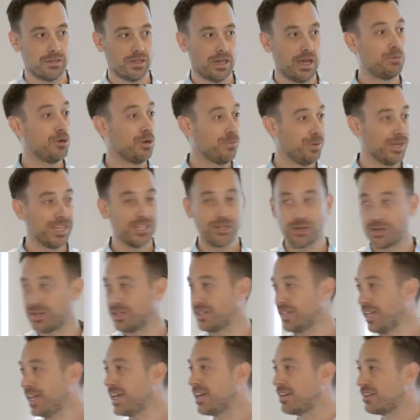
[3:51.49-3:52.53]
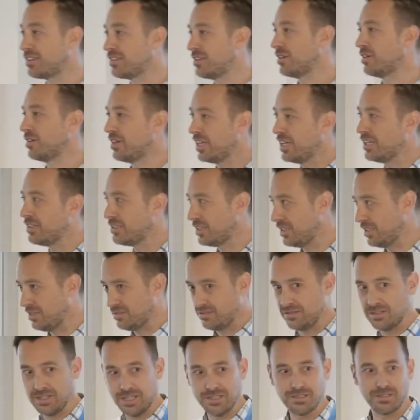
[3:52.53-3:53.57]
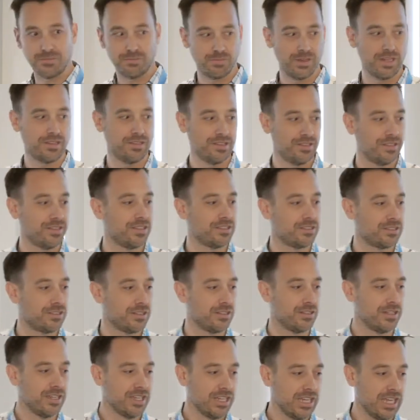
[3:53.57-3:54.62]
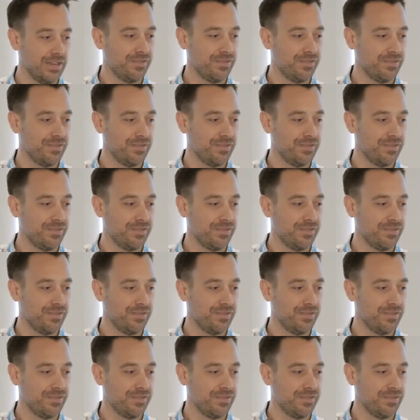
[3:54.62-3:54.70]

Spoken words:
I put a beat on, yeah, so easy thing to do.